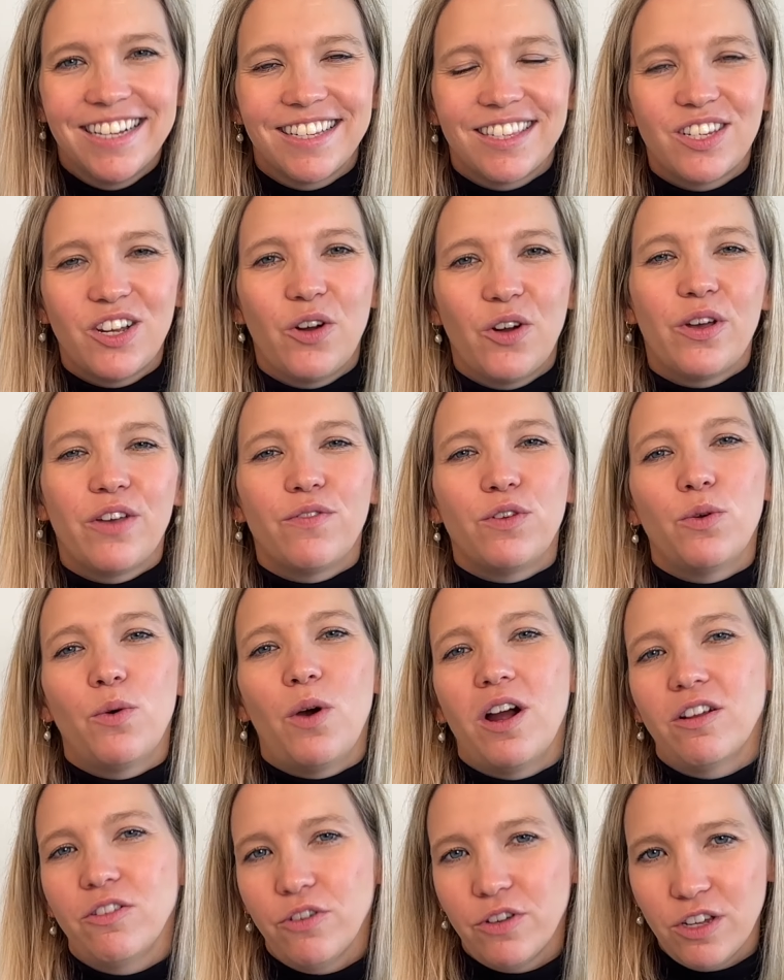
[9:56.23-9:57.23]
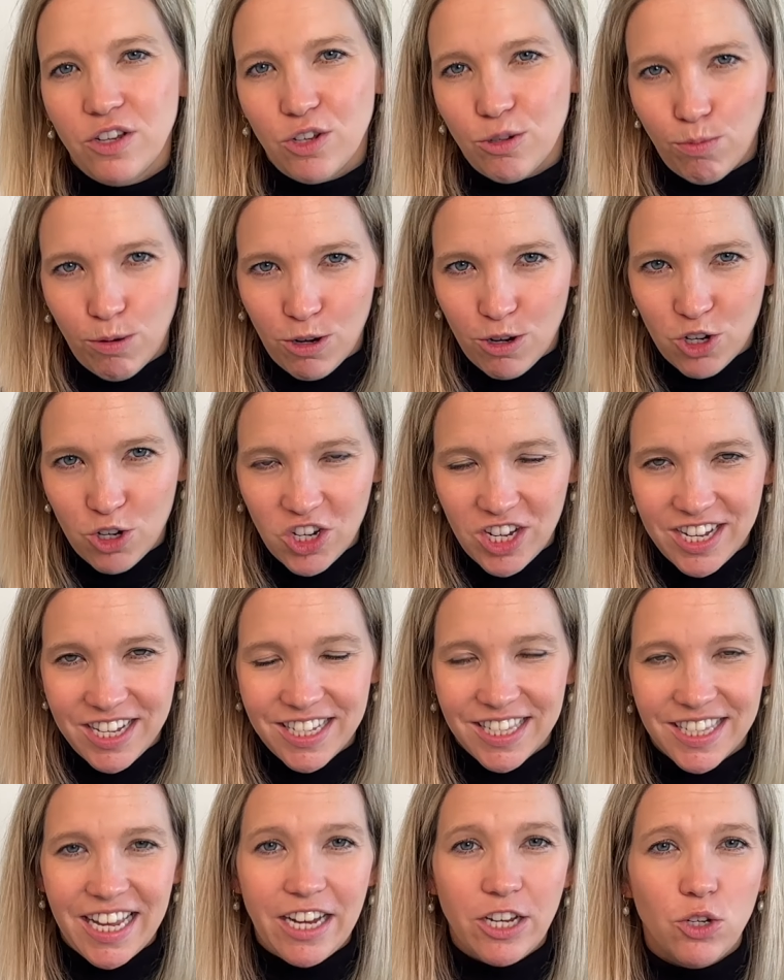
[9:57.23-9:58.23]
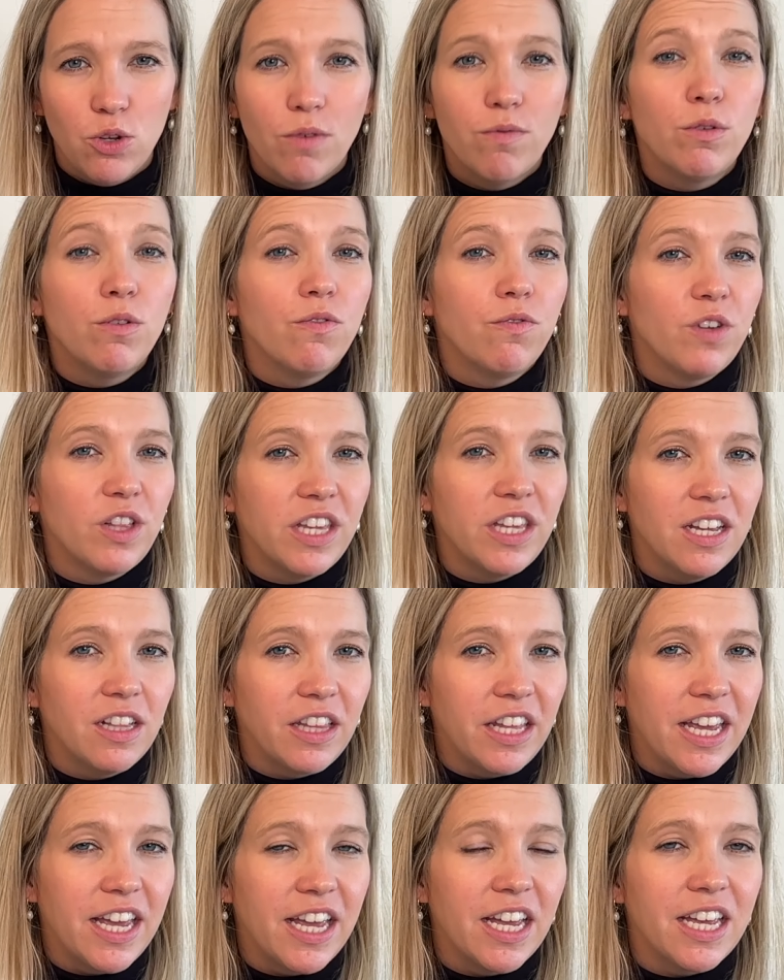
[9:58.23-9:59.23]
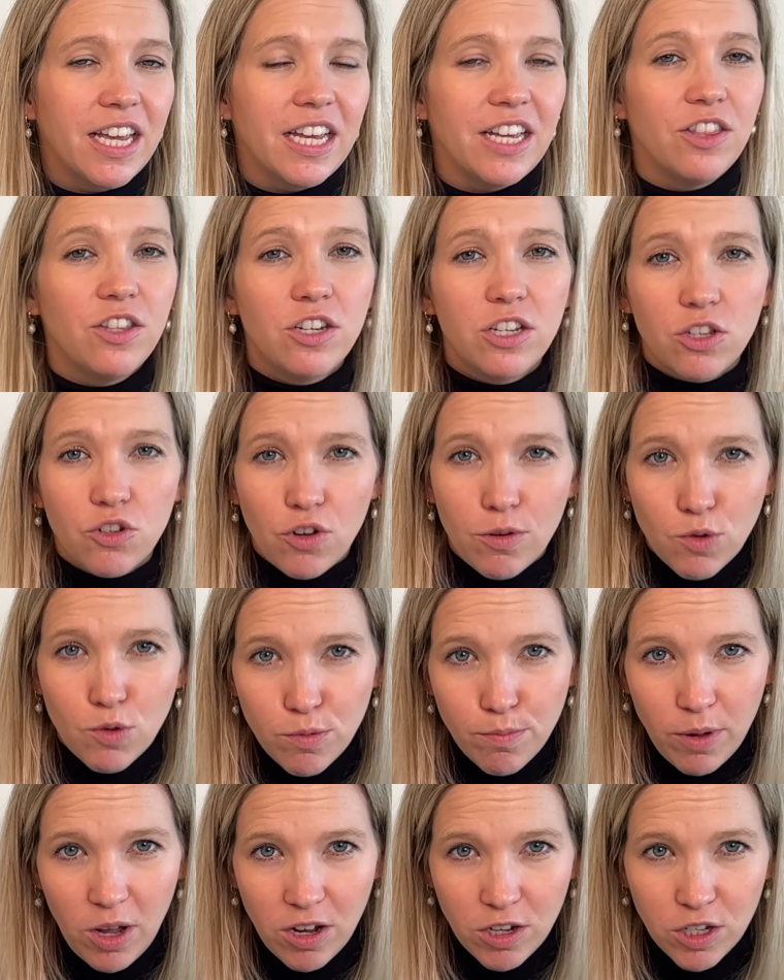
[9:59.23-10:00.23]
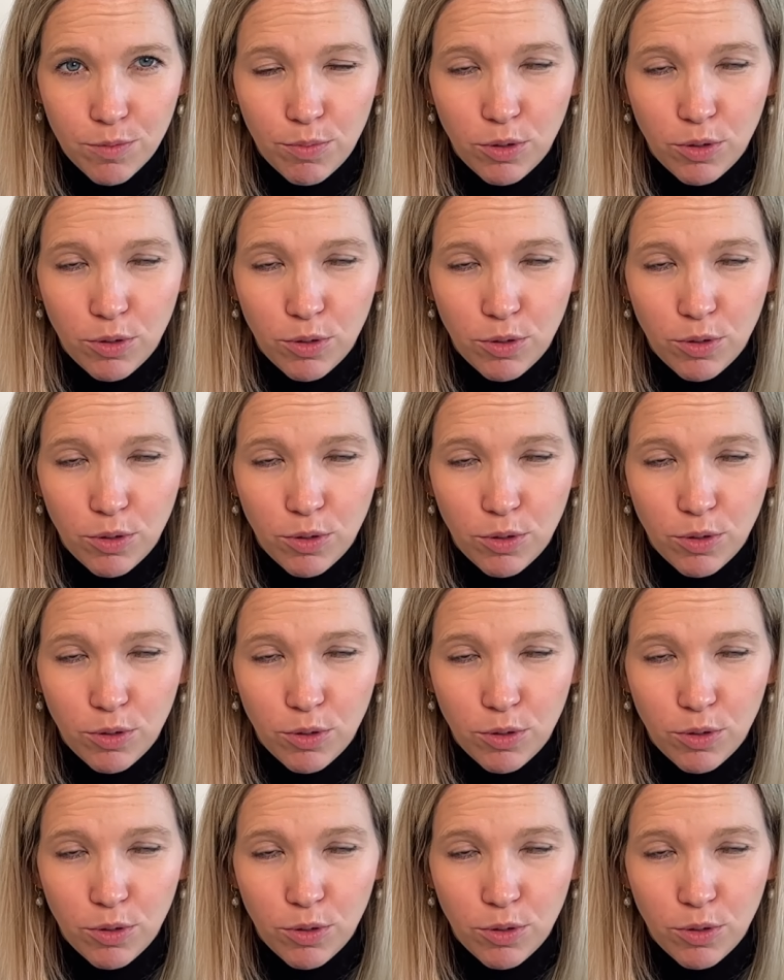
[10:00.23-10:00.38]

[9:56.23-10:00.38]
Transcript: So if you are looking to purchase, I do have an affiliate link in the description box